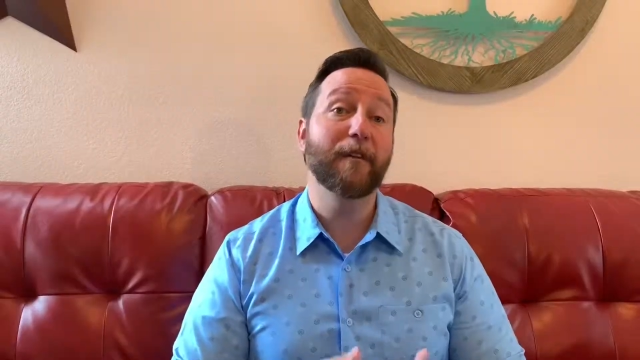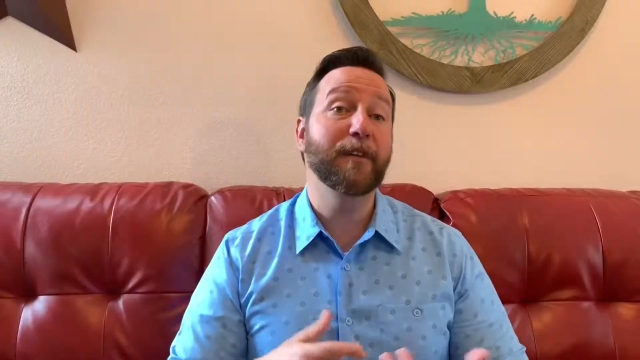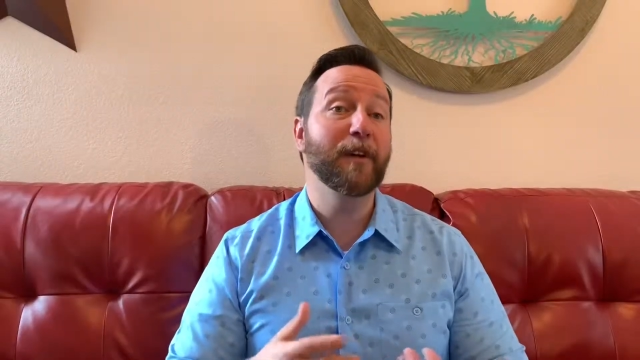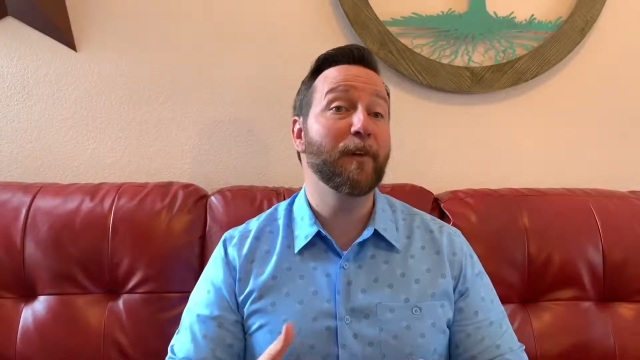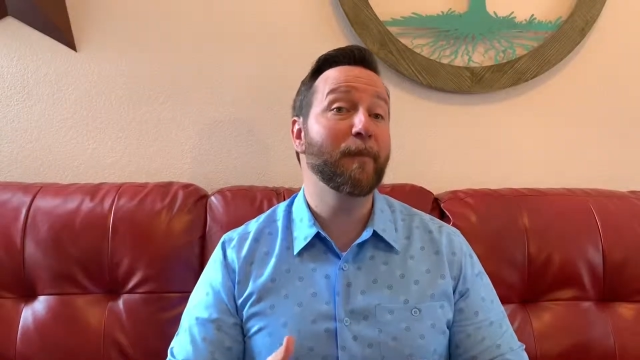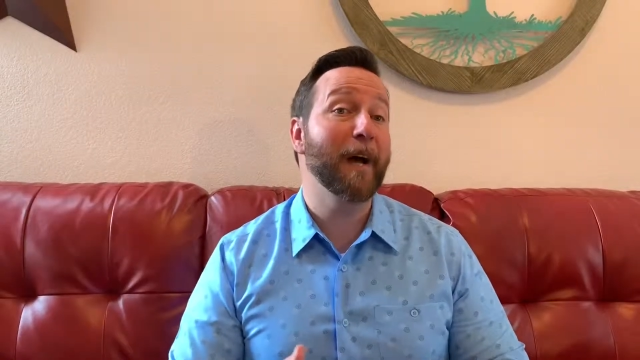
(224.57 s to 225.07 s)
if
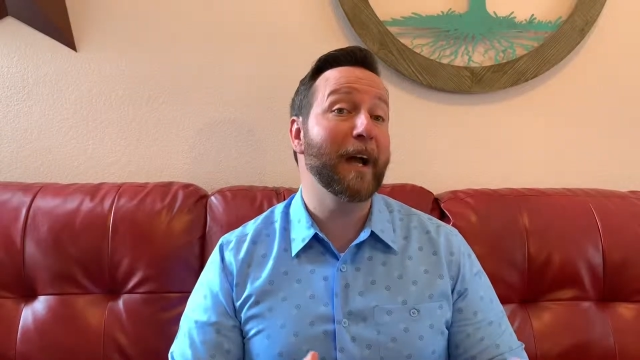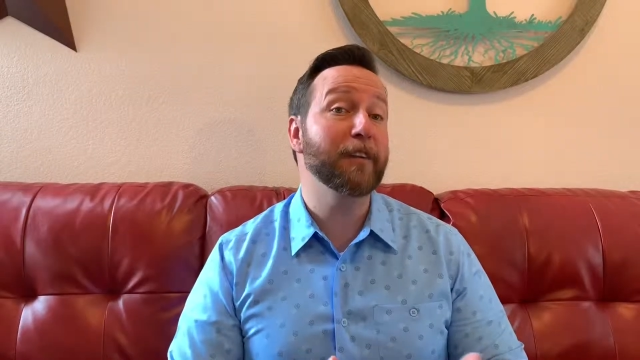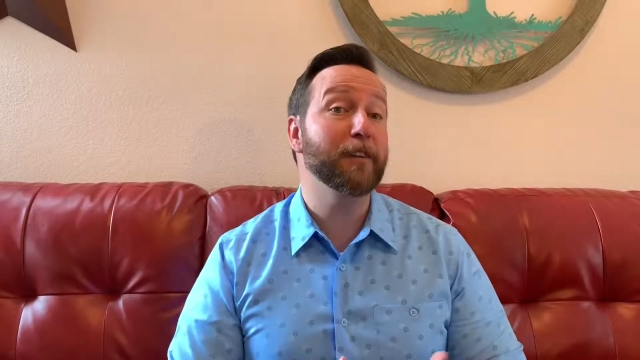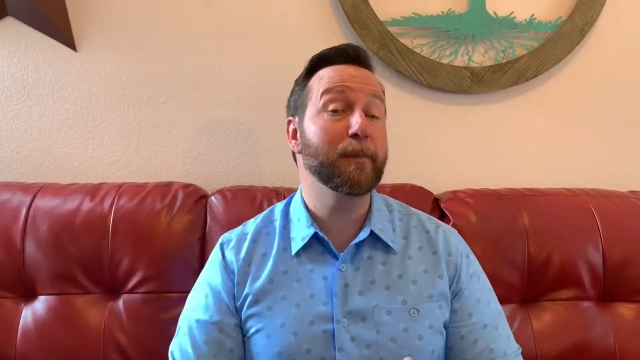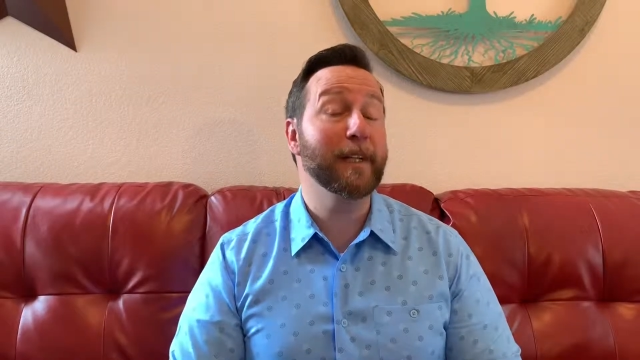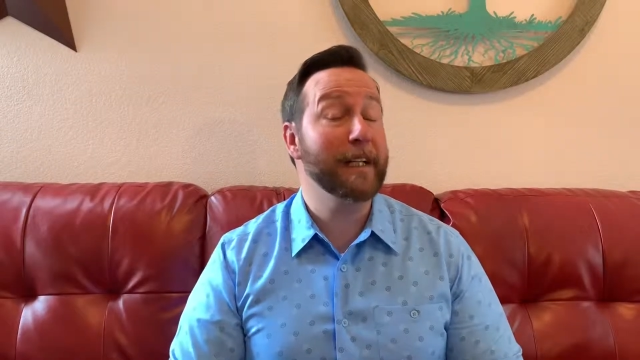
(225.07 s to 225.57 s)
you don't mind
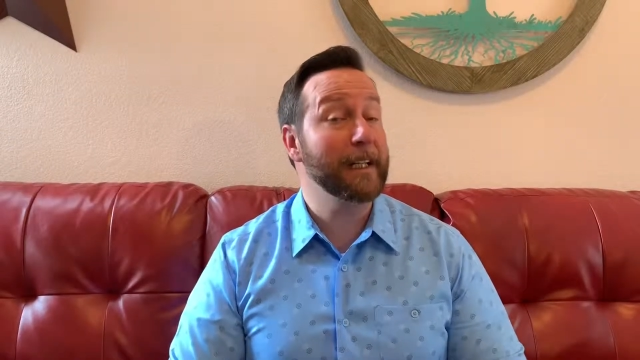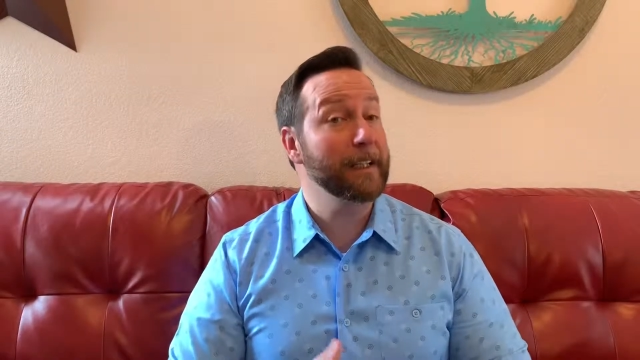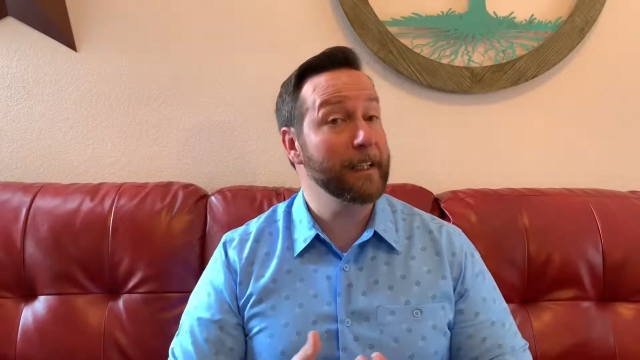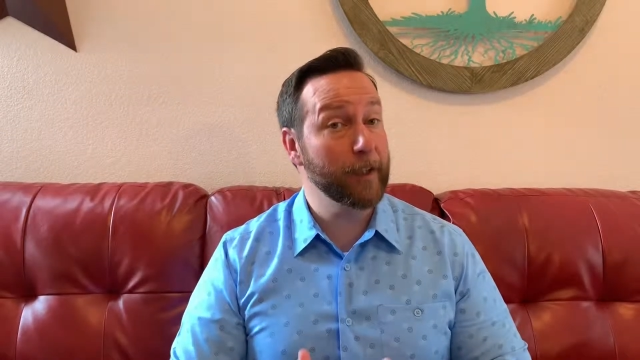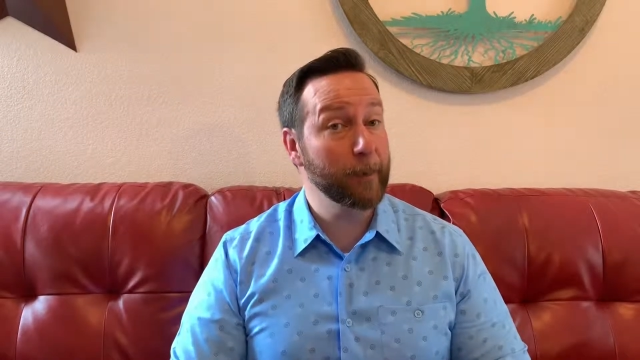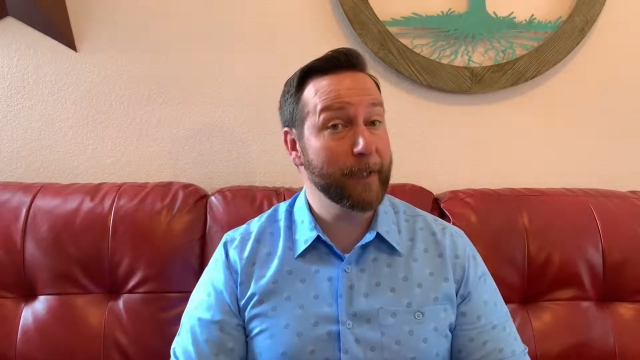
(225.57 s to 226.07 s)
spending a
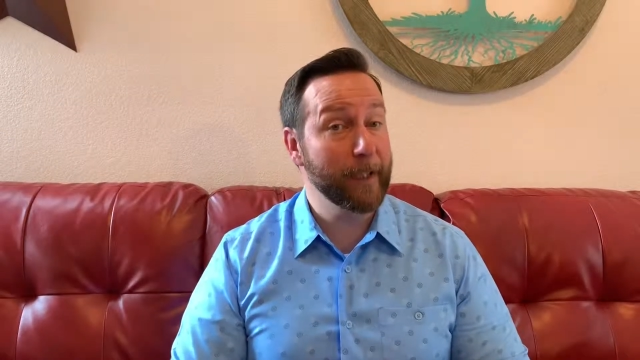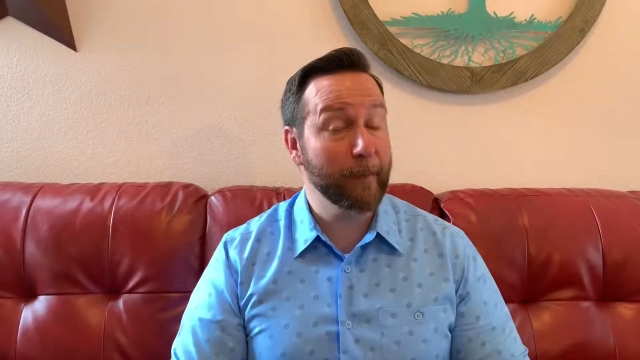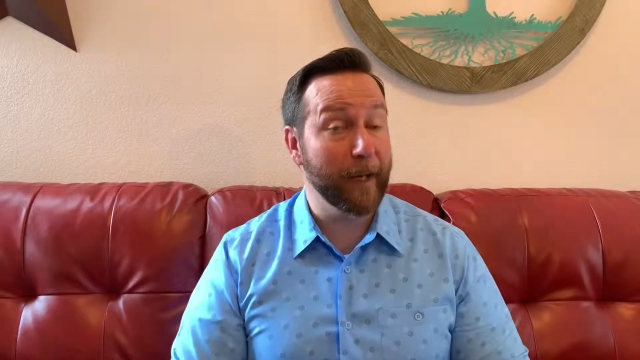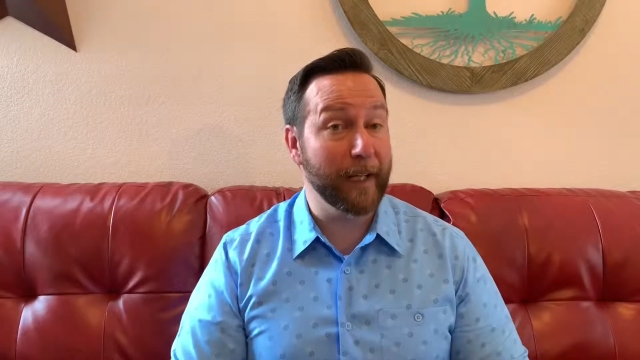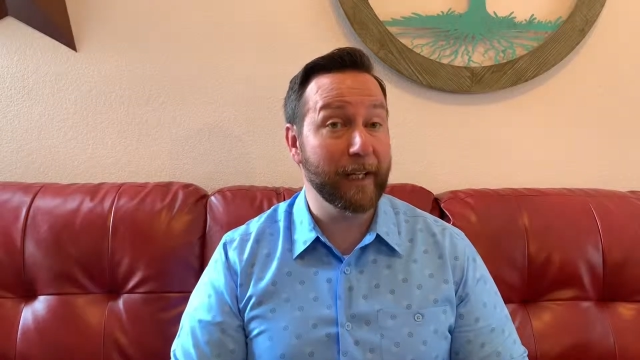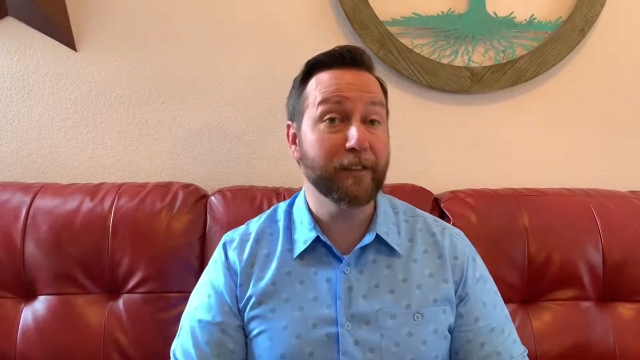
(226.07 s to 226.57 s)
little bit of money,